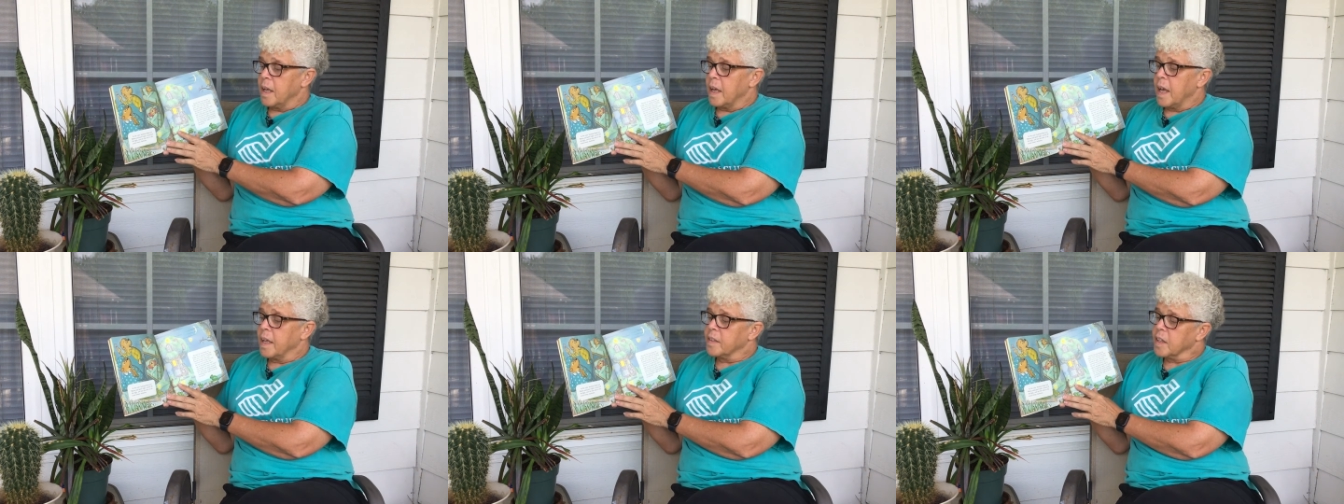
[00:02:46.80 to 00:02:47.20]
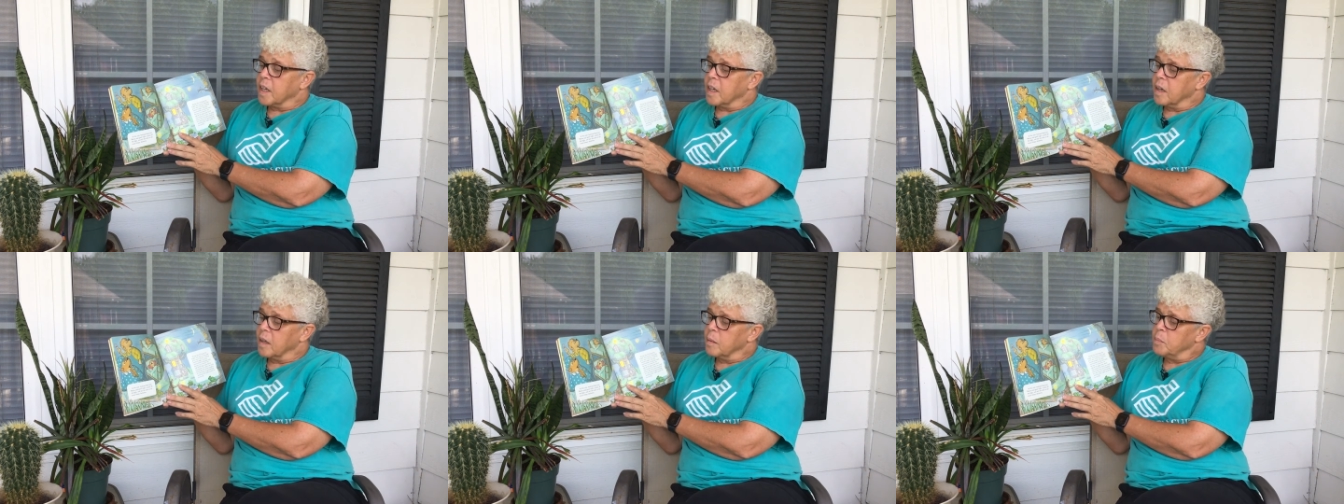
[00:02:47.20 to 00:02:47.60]
At the
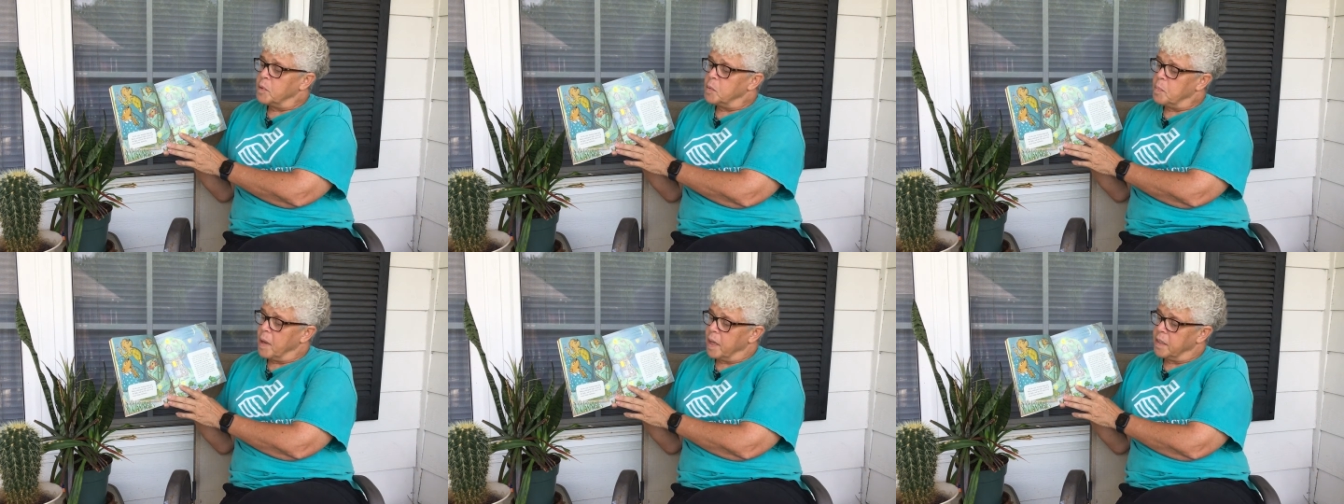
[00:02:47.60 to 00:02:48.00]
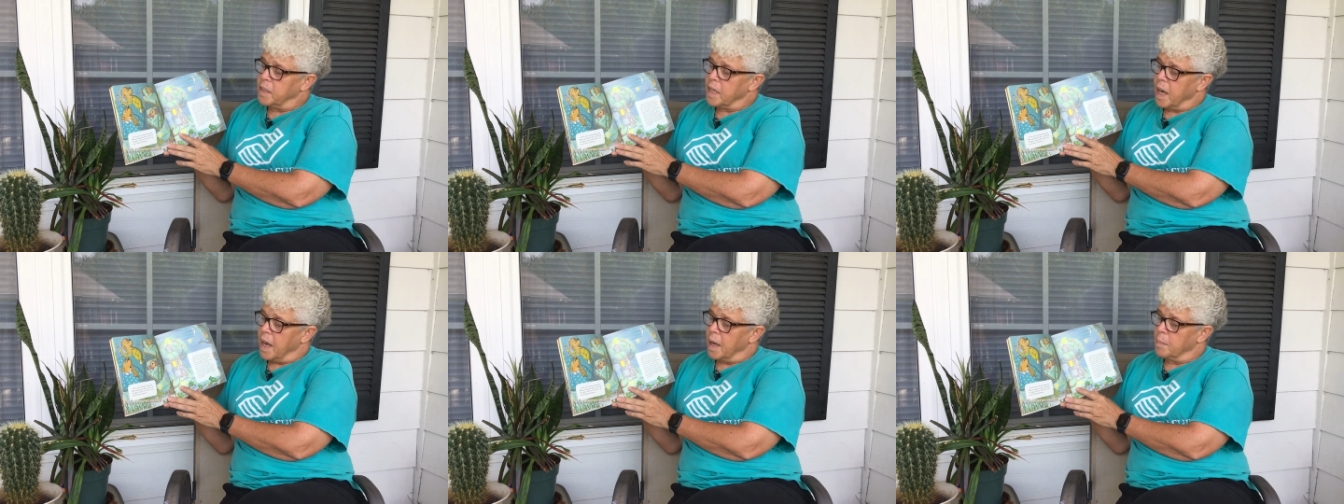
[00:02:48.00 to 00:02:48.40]
cubs'
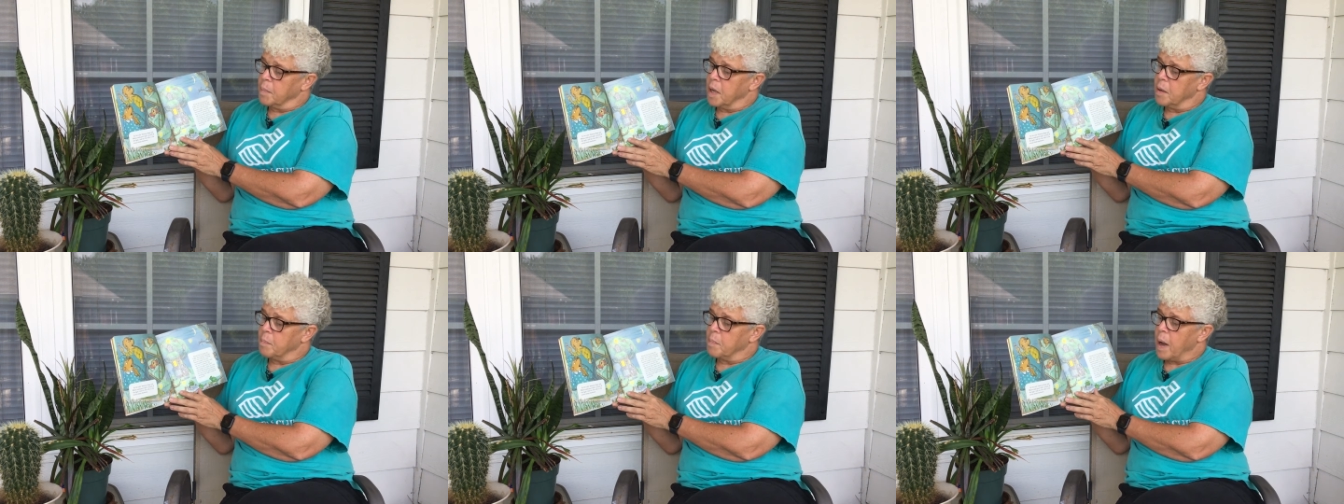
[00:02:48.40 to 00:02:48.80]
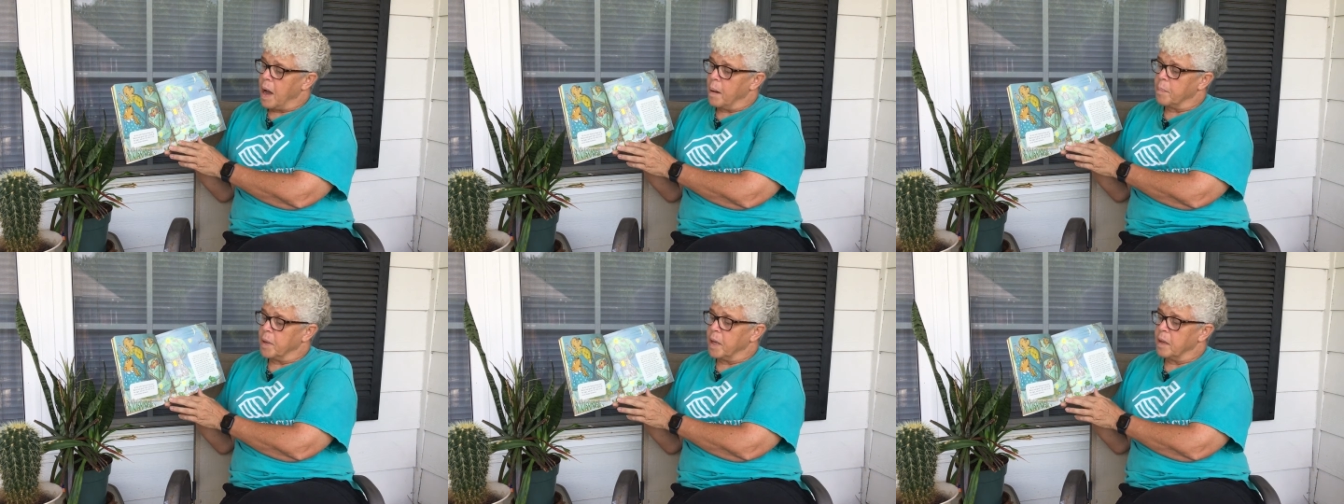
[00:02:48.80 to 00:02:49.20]
bedtime,
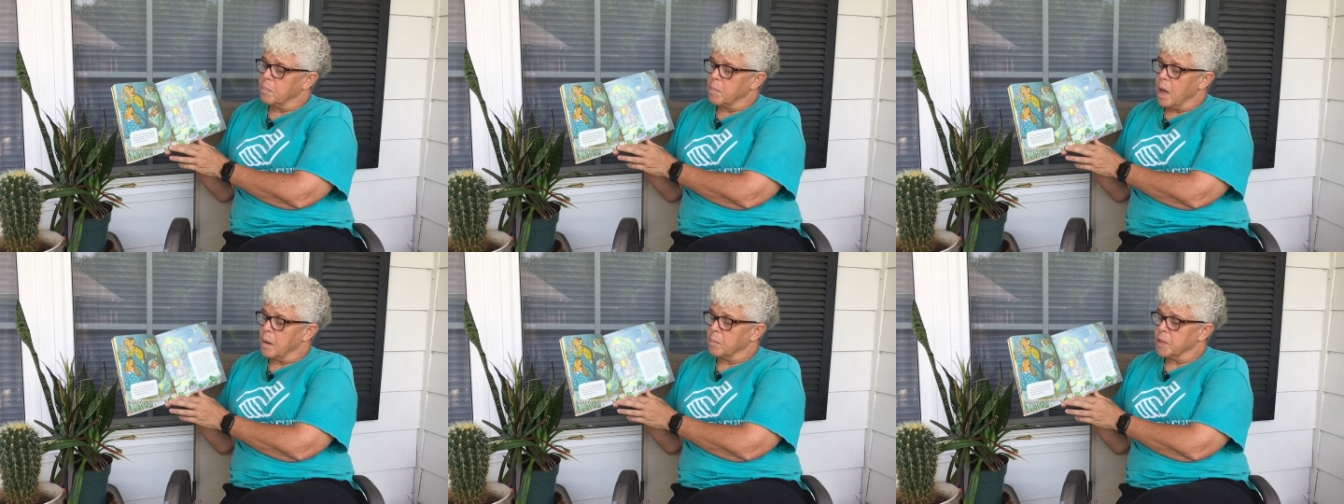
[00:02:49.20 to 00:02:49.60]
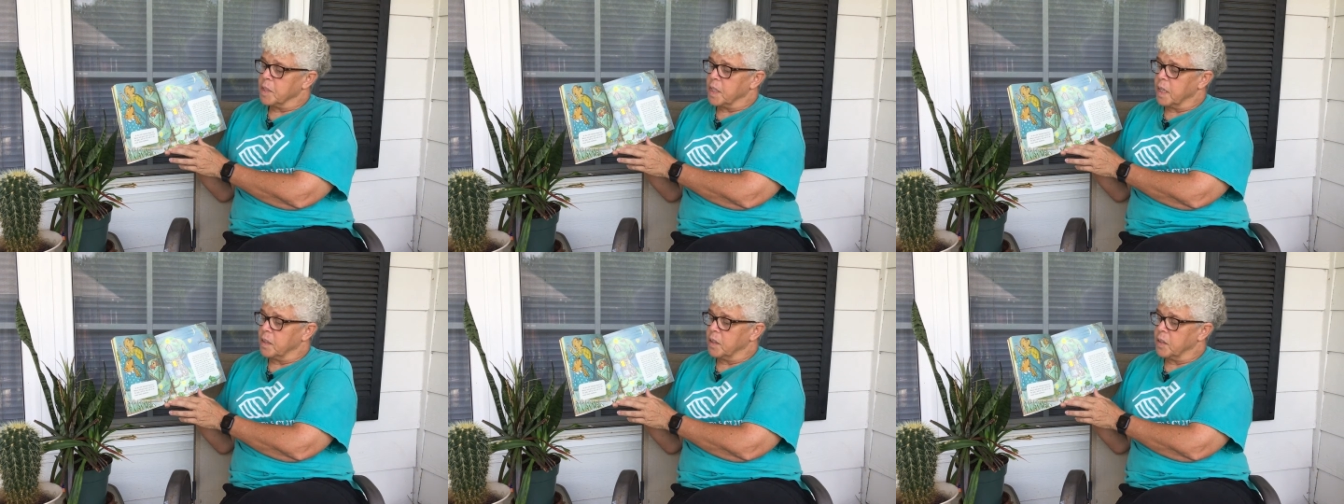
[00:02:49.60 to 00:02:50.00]
Papa and Mama
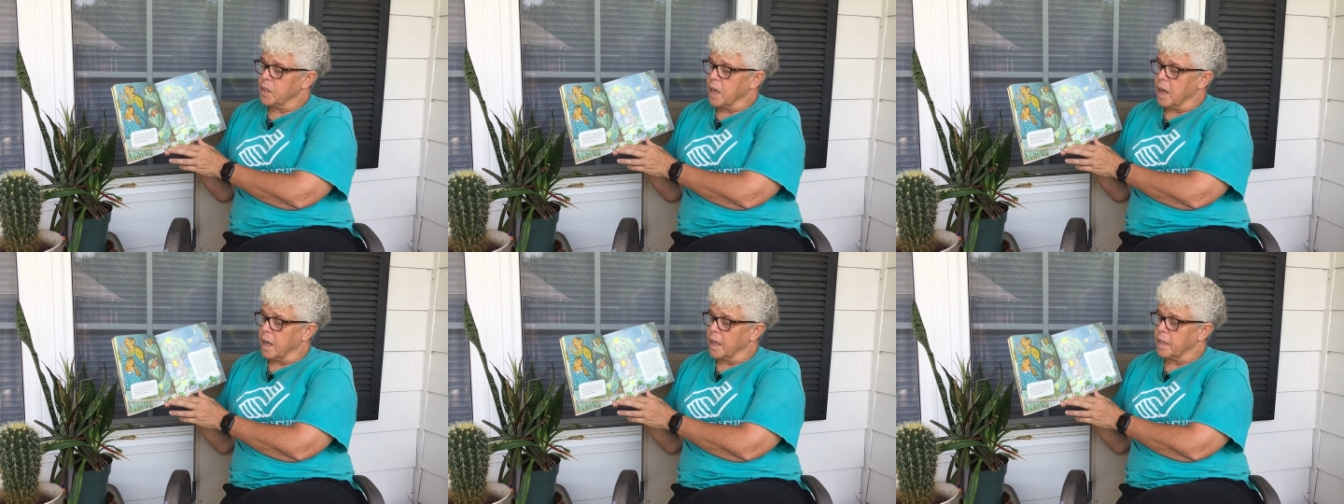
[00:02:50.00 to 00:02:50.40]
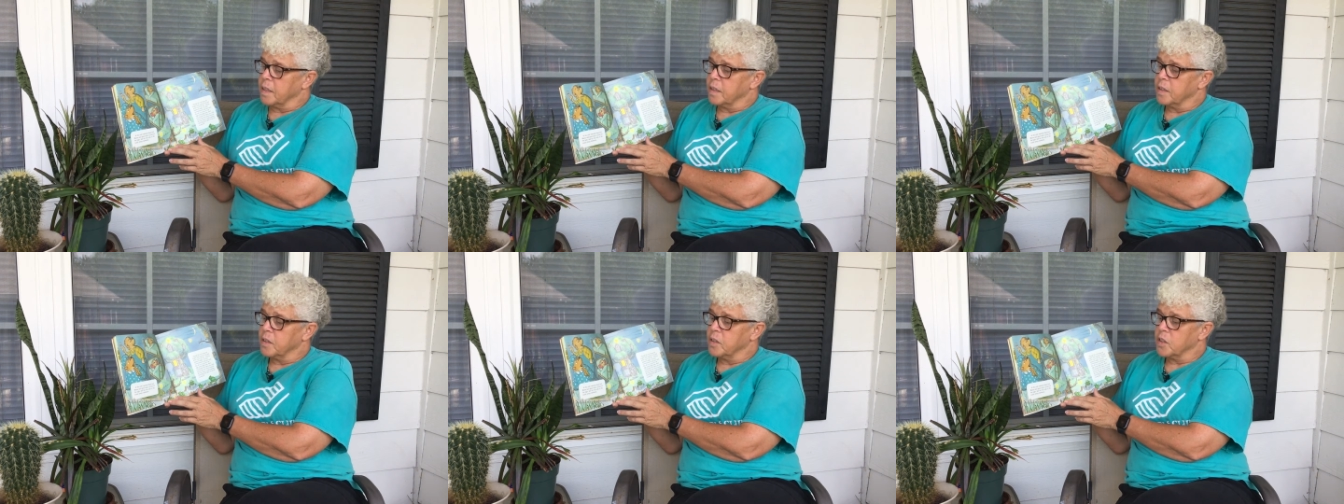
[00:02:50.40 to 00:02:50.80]
said good night,
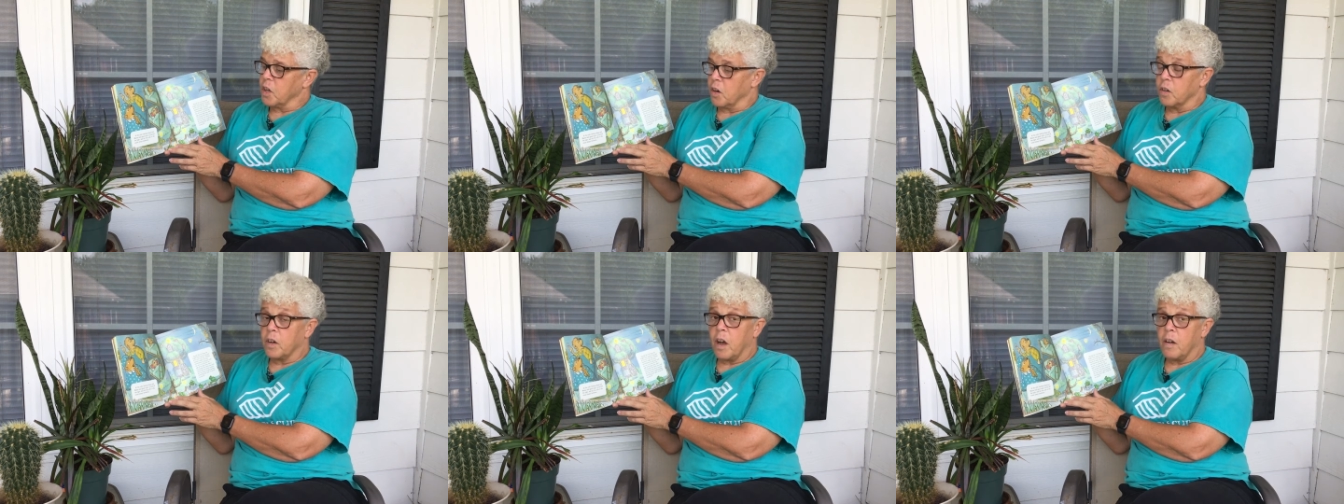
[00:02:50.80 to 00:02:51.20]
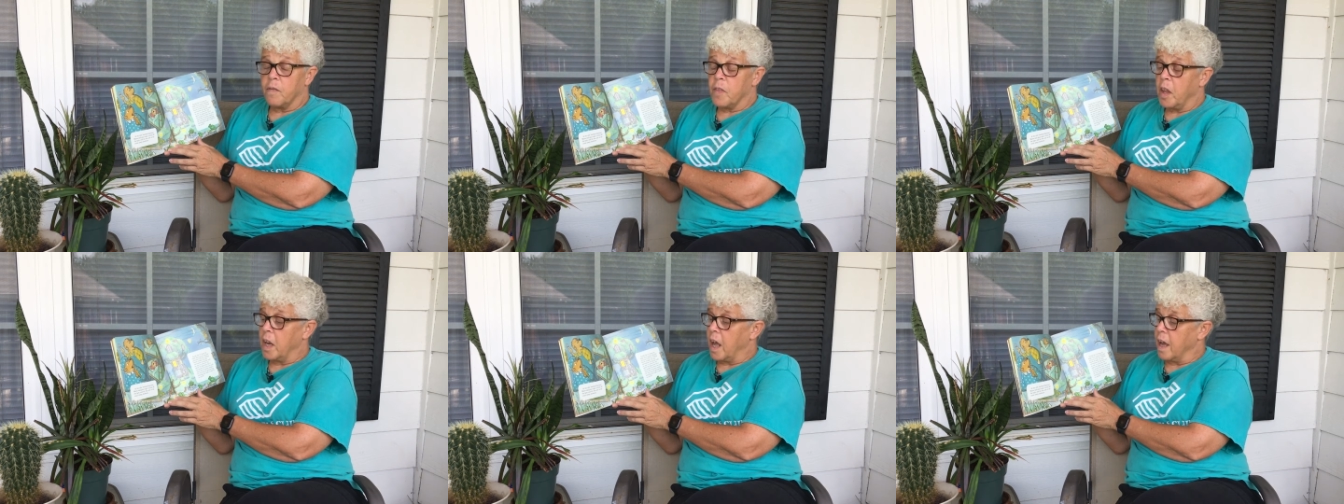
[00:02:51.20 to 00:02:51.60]
turned
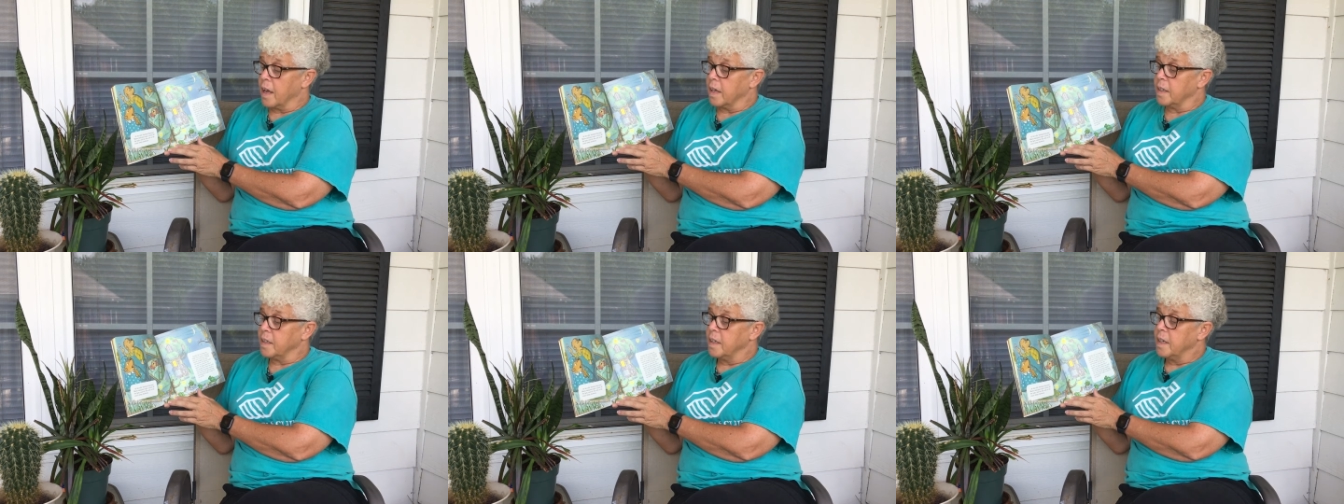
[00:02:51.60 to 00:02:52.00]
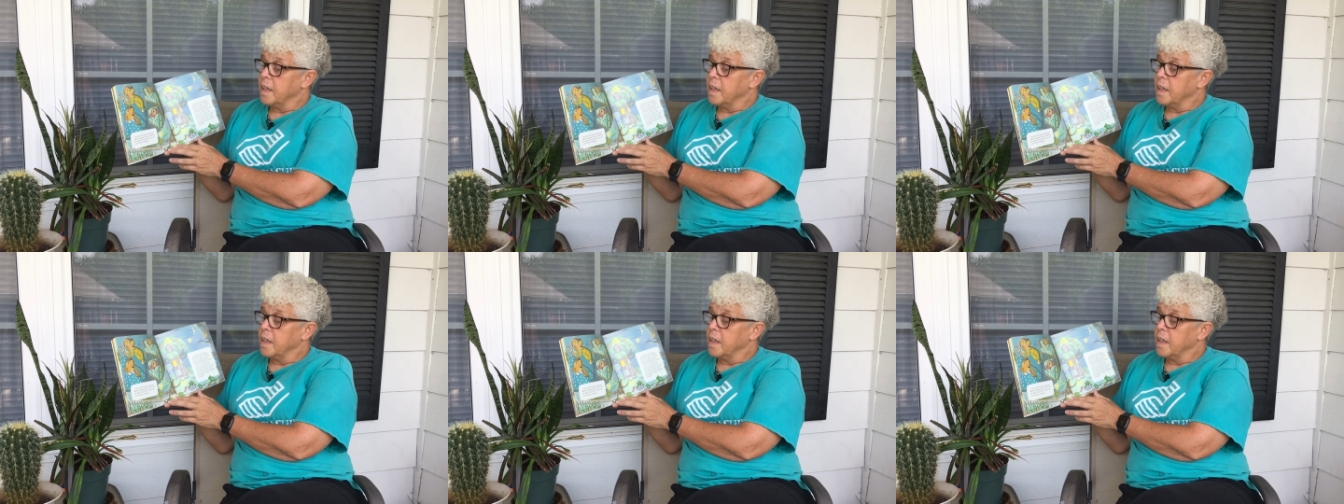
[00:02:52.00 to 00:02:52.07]
off the light,